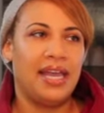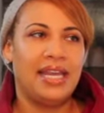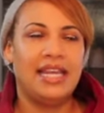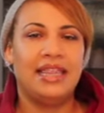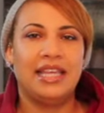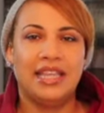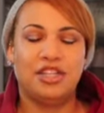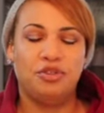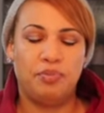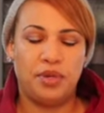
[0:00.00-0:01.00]
anything
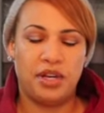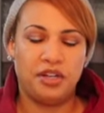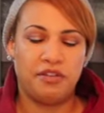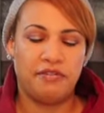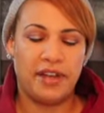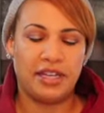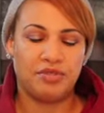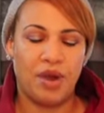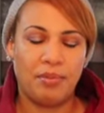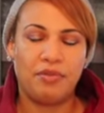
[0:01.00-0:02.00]
that you put on your
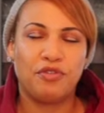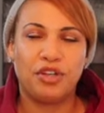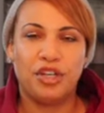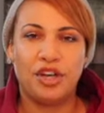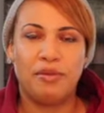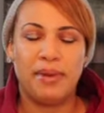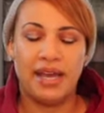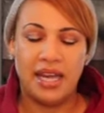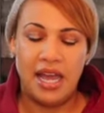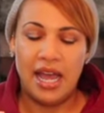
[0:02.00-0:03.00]
face right before you go to
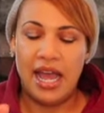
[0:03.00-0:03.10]
bed,